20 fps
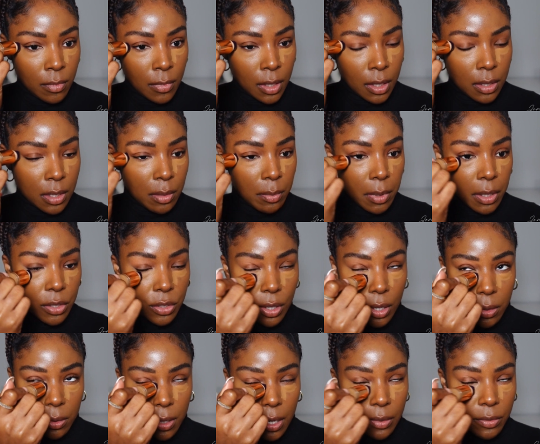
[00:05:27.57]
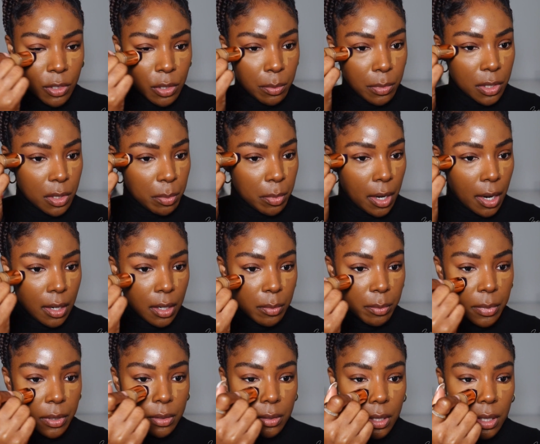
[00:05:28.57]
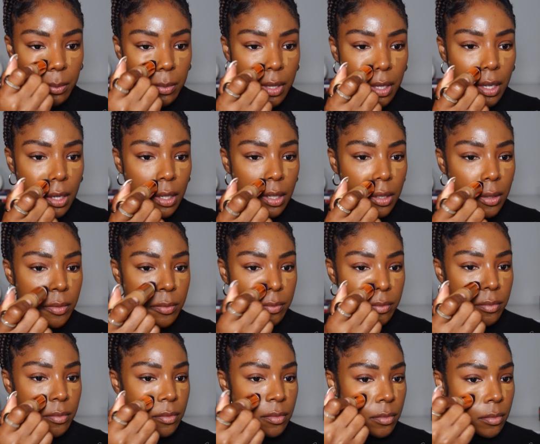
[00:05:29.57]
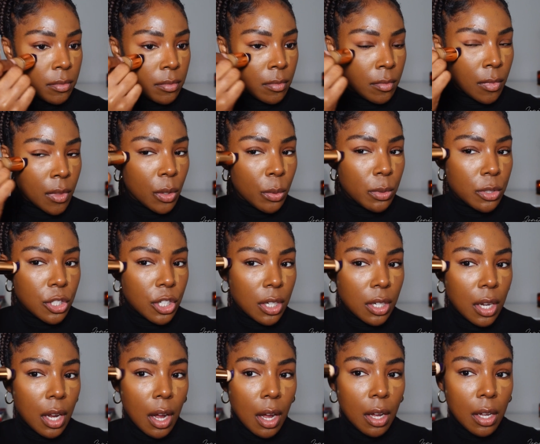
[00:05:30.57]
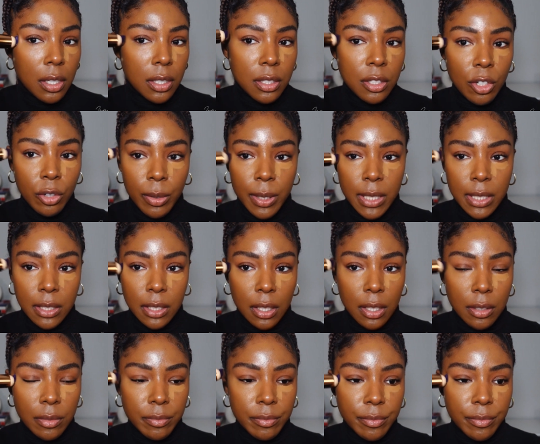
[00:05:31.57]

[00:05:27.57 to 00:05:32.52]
to make sure I don't have too much product buildup there, which can cause creasing.